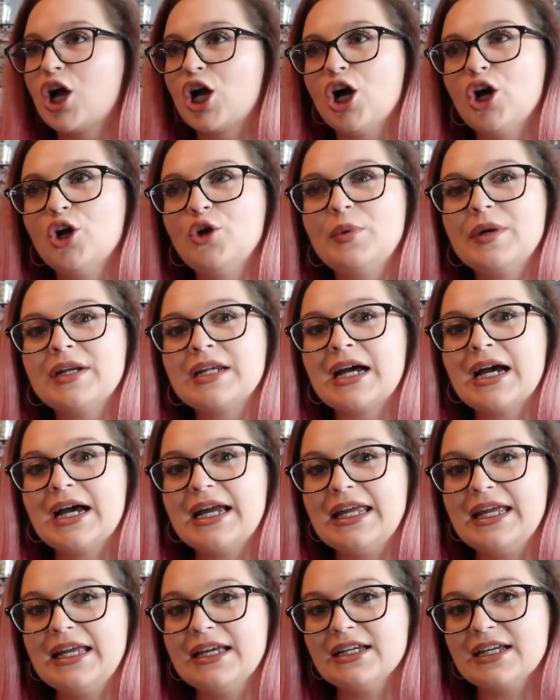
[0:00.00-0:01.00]

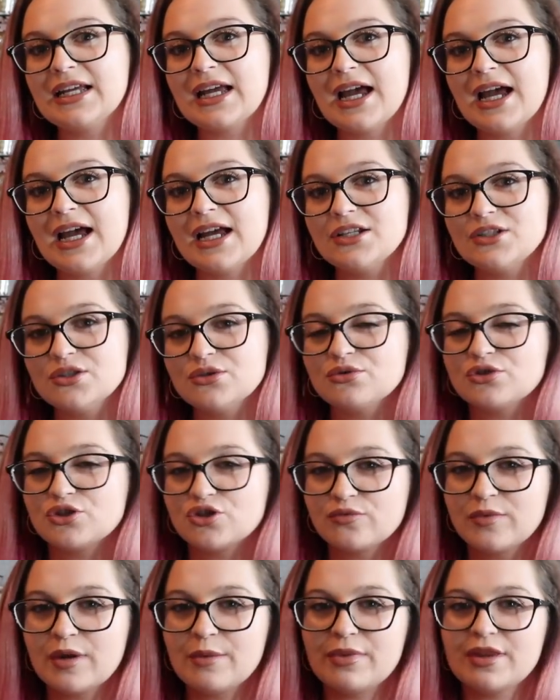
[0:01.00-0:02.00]
Copenhagen candles. Do
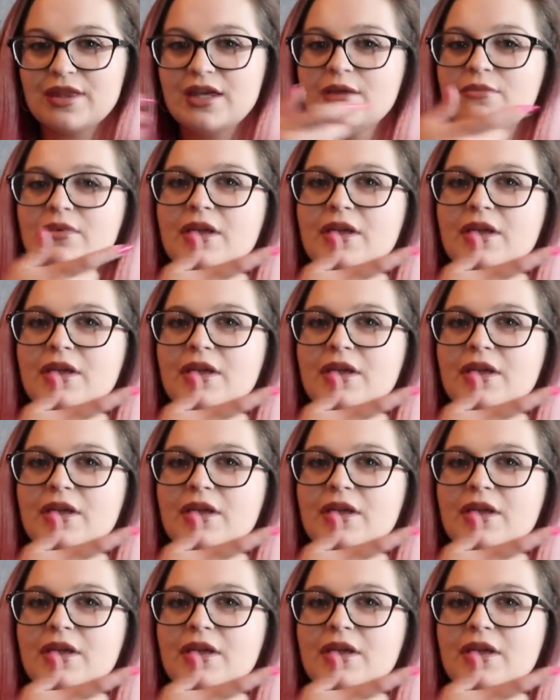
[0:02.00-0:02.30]
you remember them?